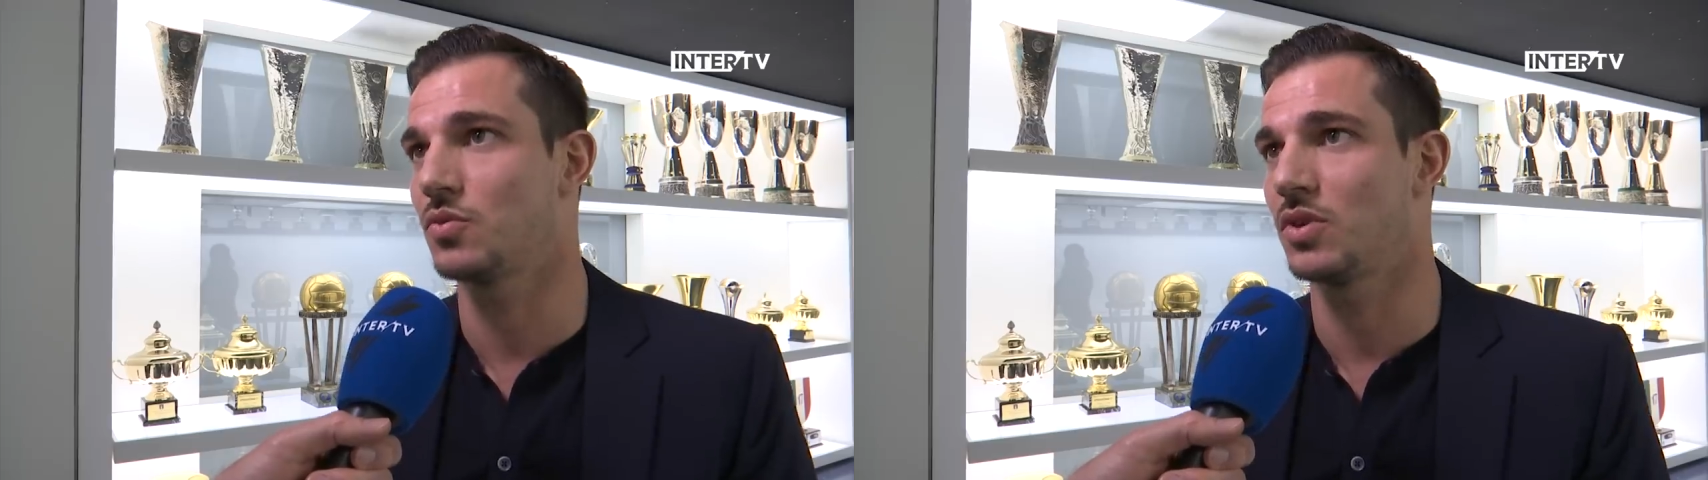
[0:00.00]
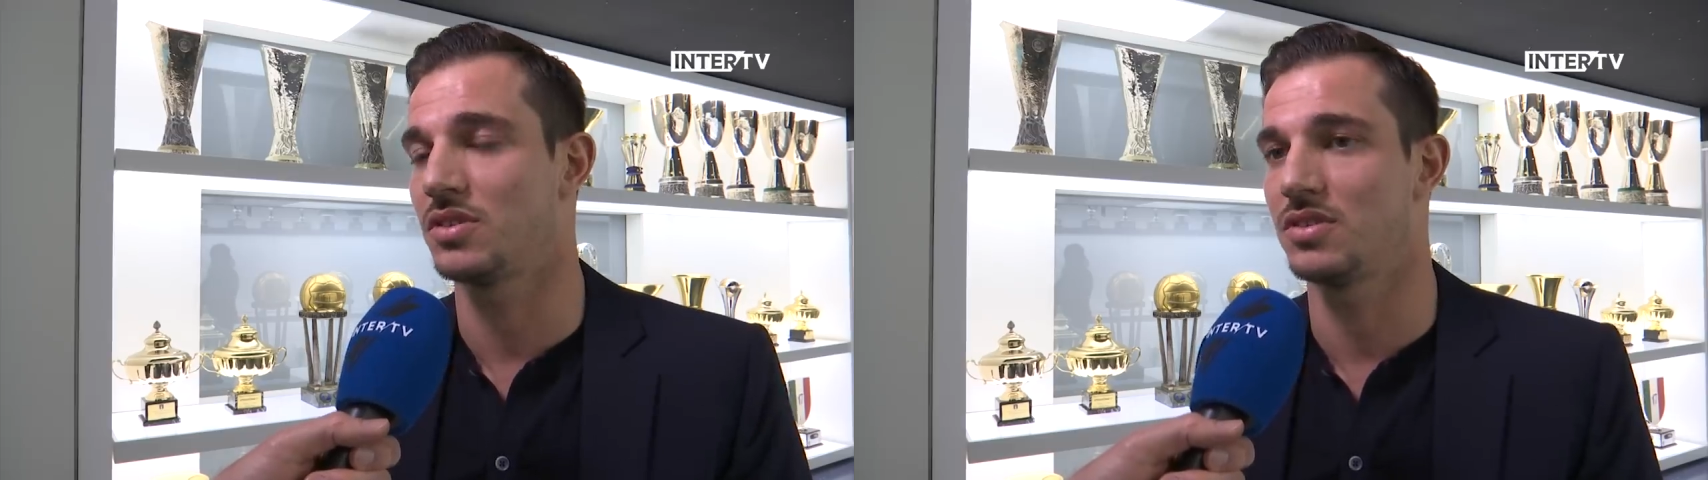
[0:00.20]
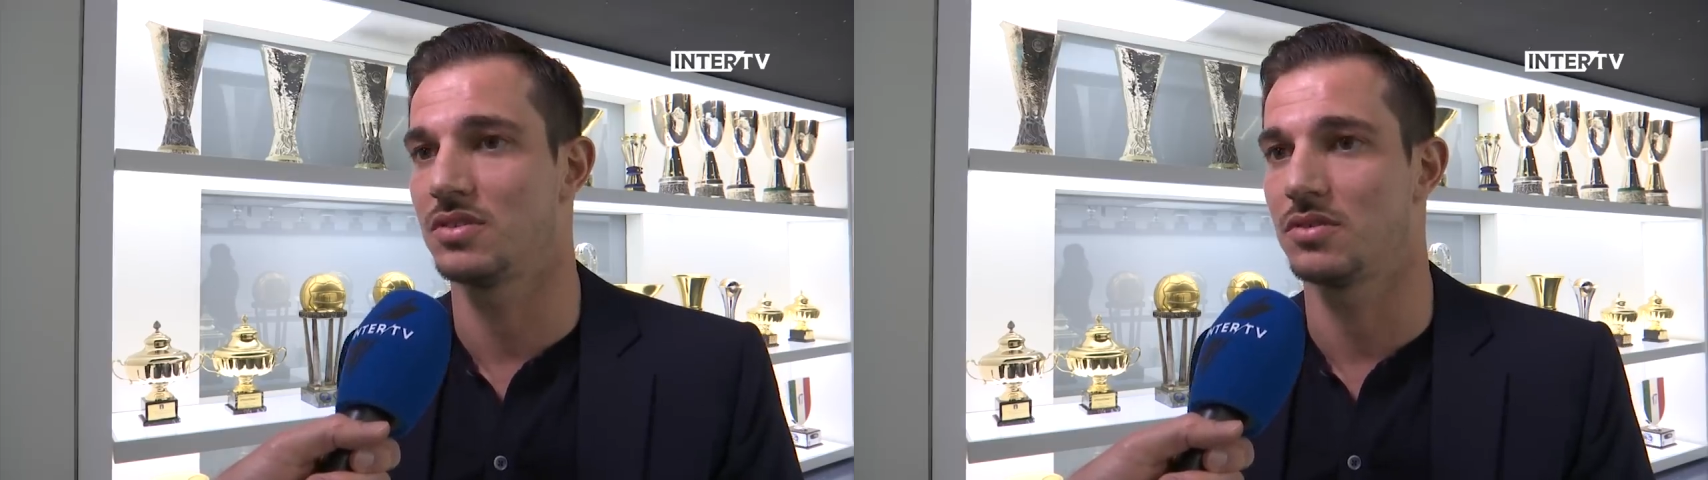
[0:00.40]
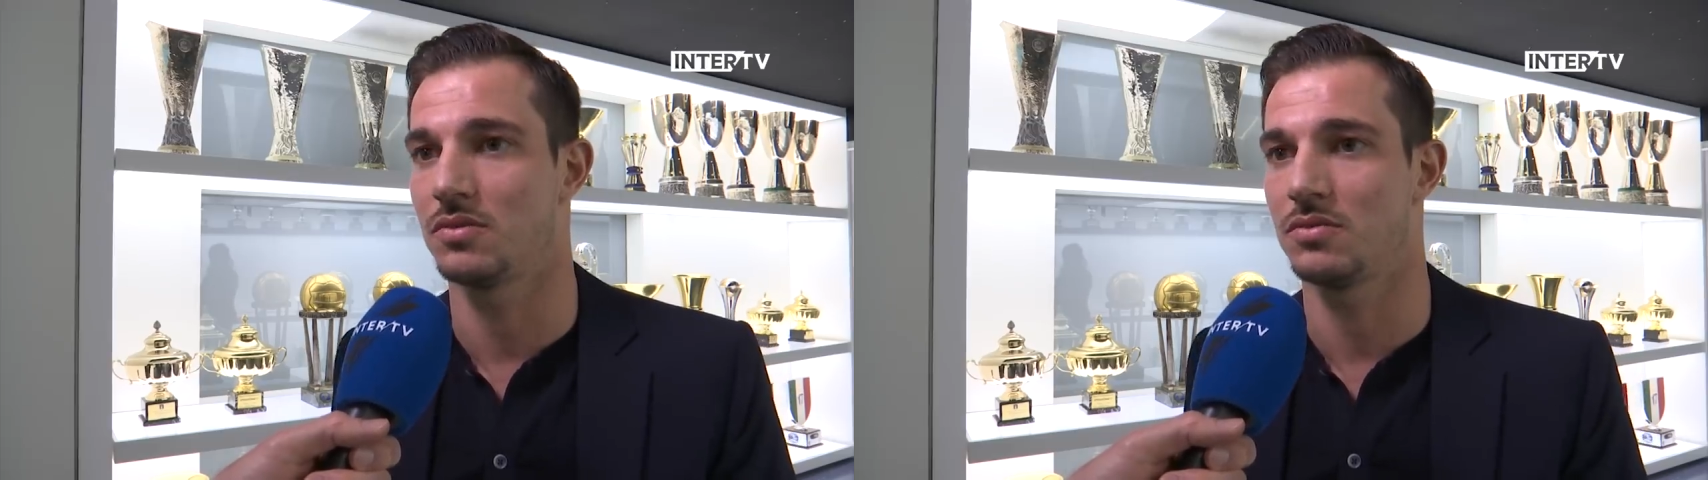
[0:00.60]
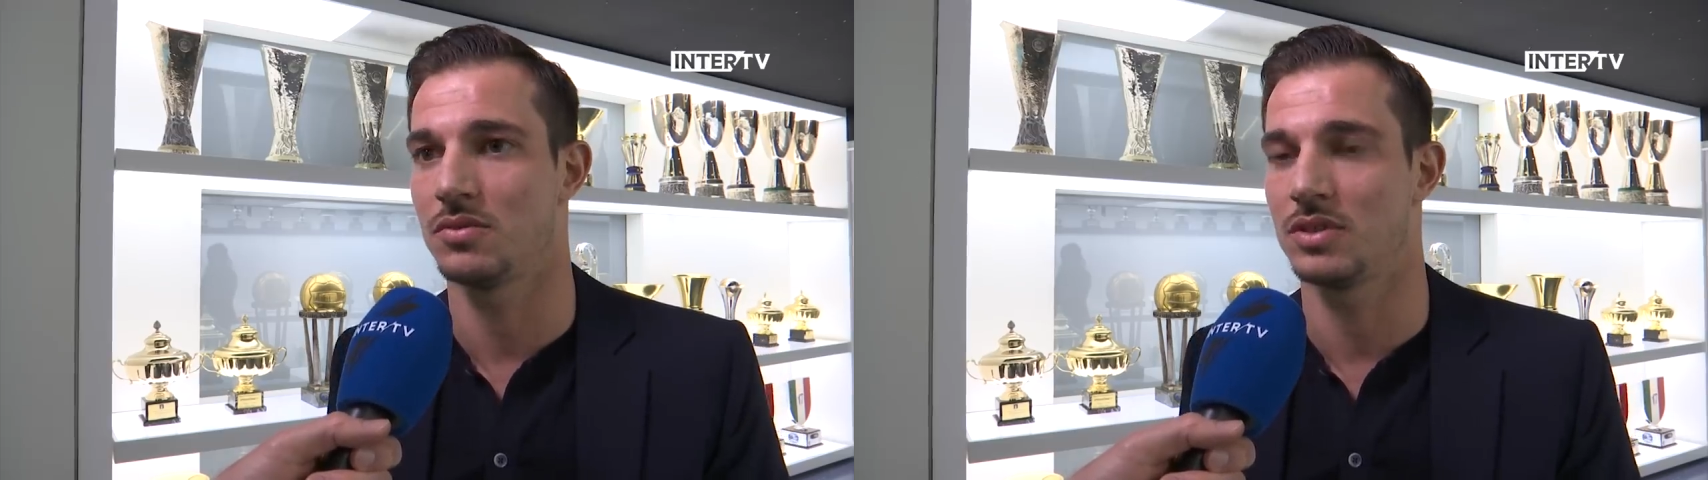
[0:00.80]
what is
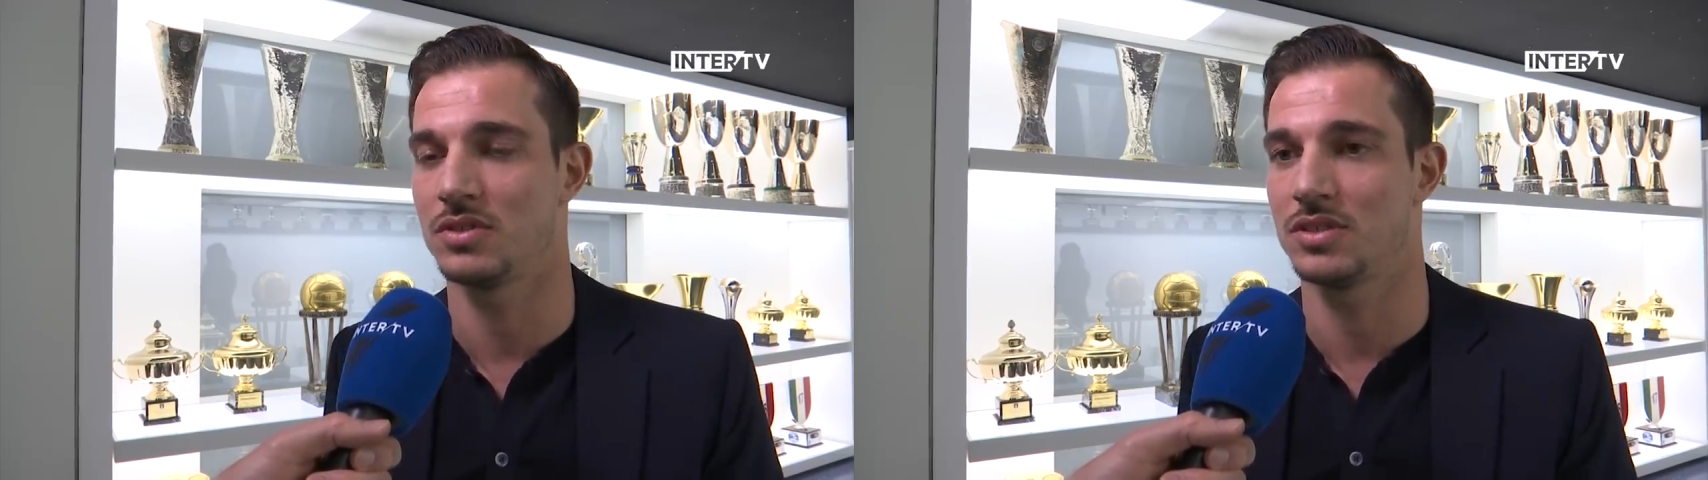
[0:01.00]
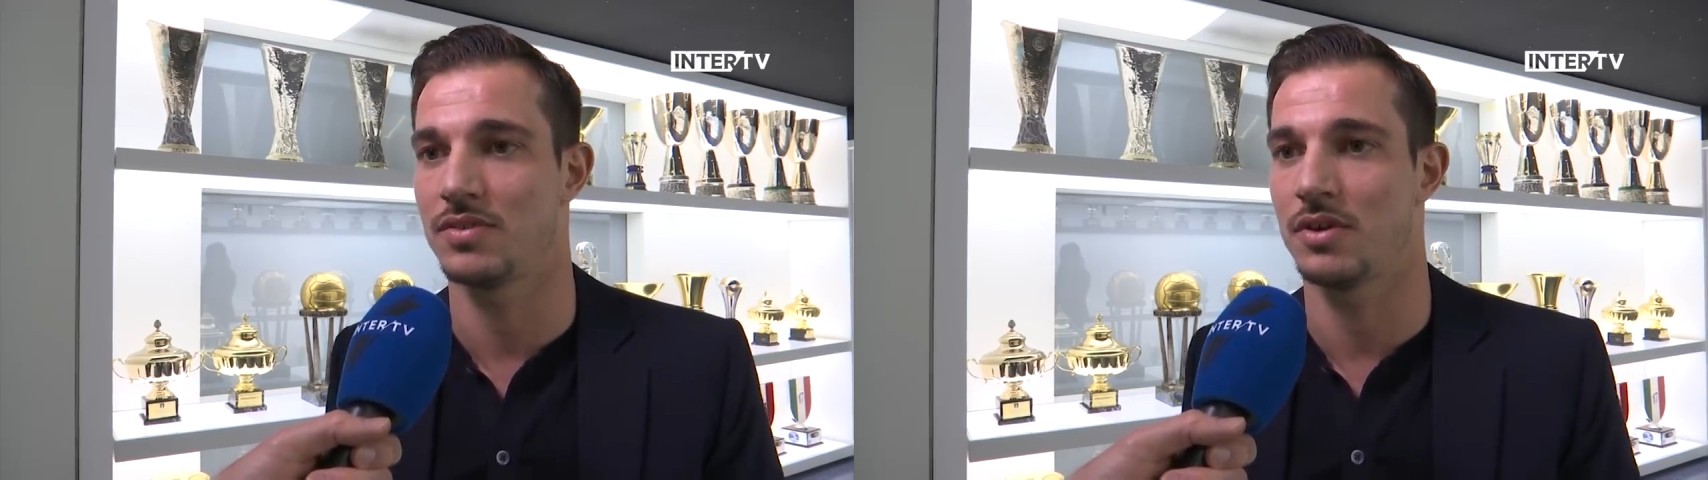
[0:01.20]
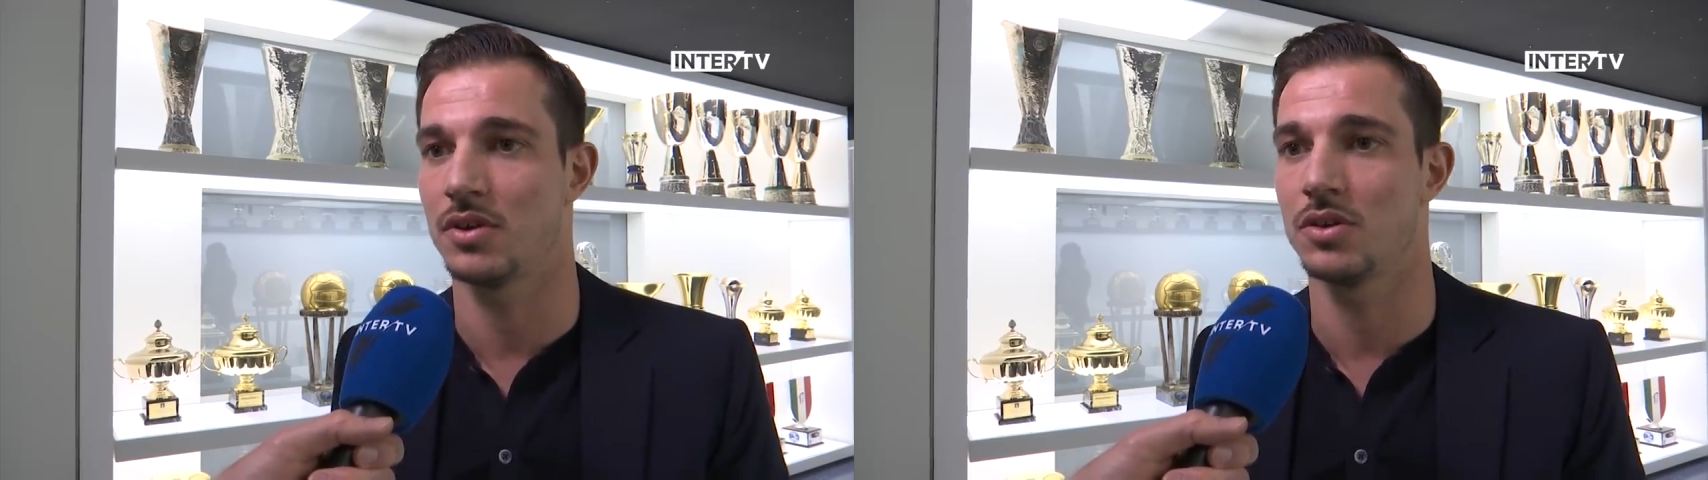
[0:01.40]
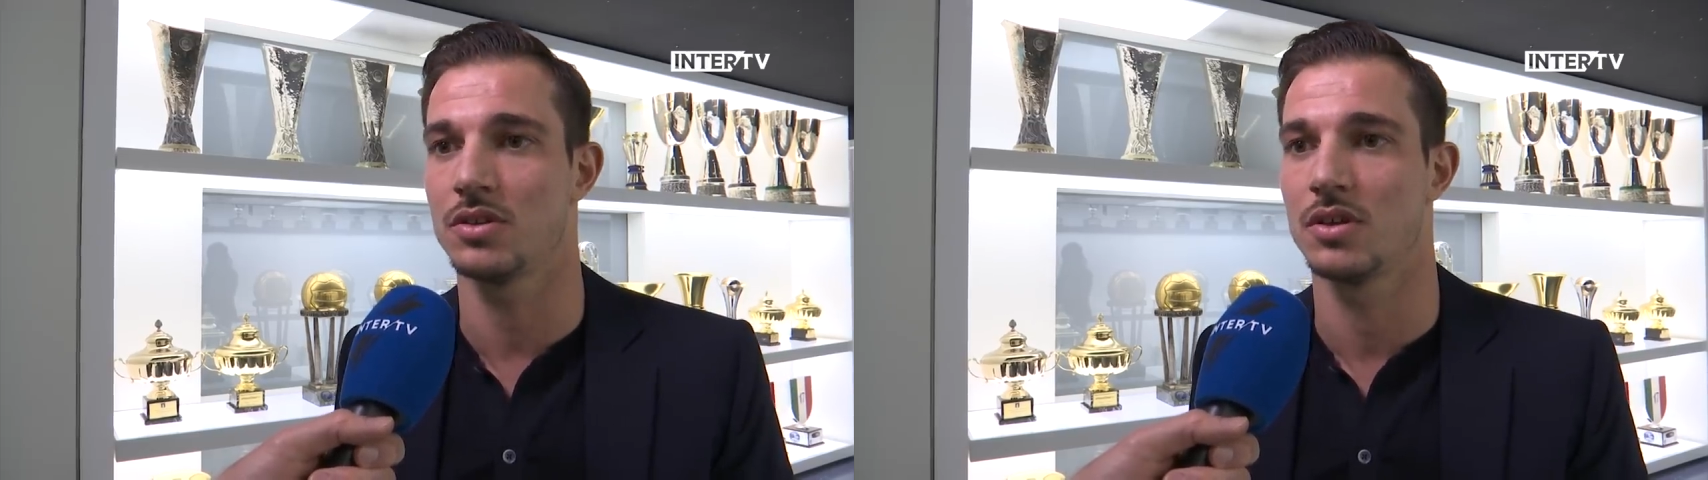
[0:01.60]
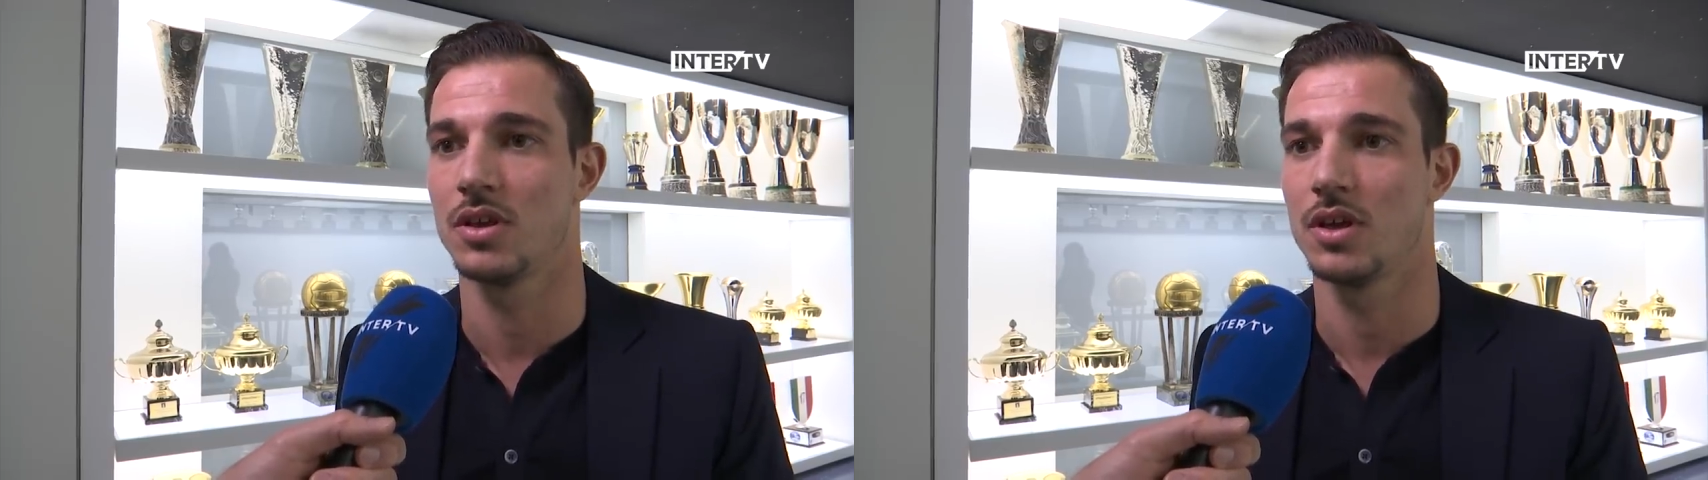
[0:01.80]
what is very good.